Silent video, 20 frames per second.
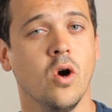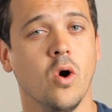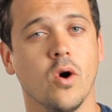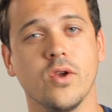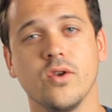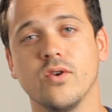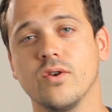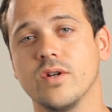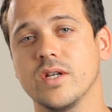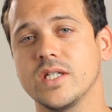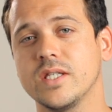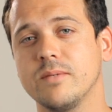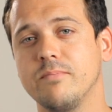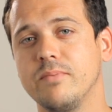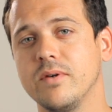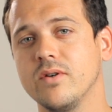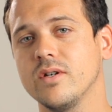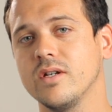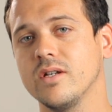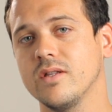or you're an
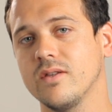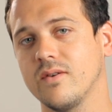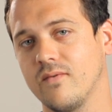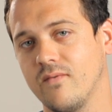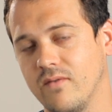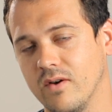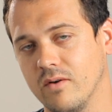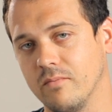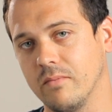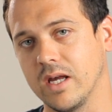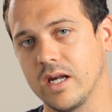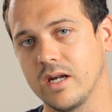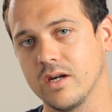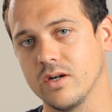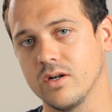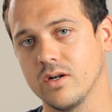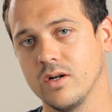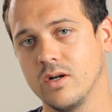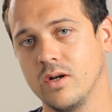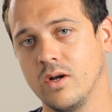experienced filmmaker,